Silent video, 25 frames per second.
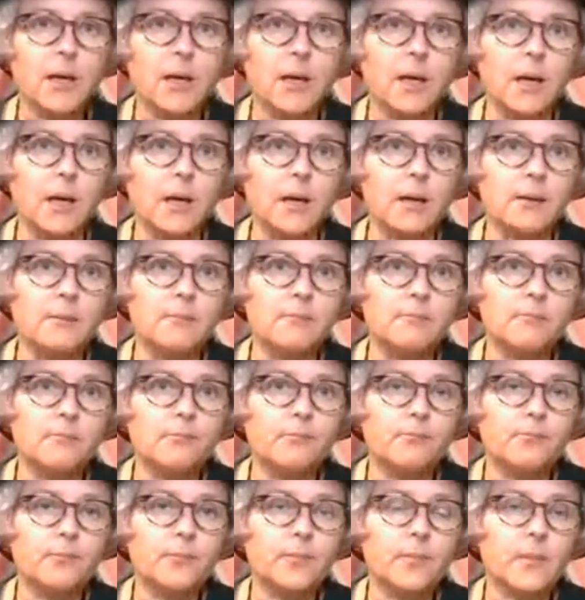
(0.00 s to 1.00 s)
I
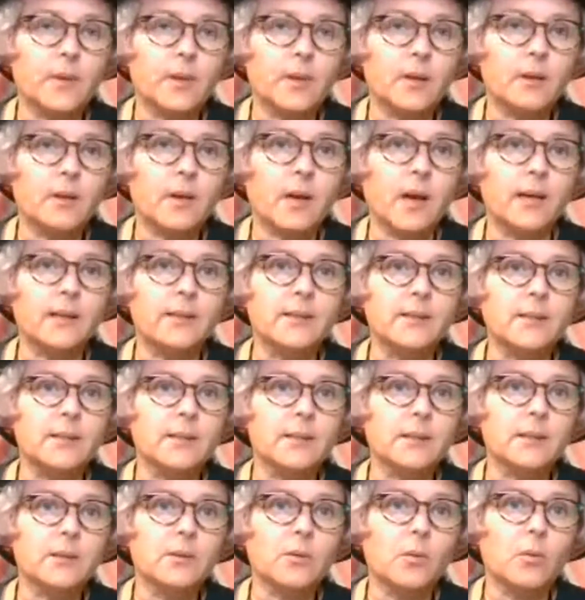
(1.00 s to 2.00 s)

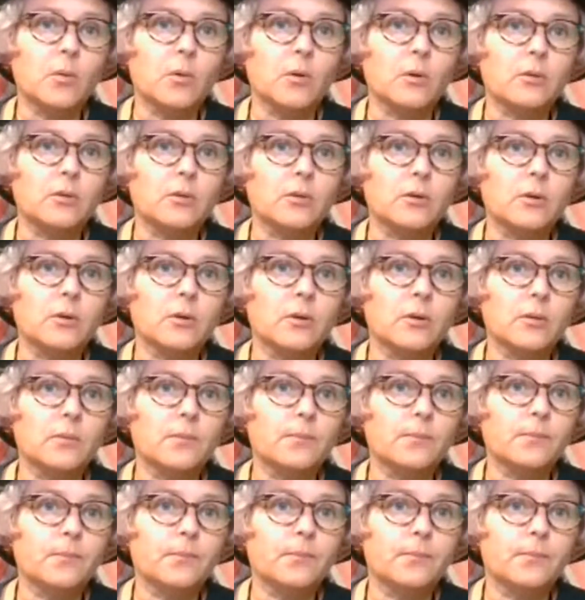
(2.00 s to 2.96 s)
did order,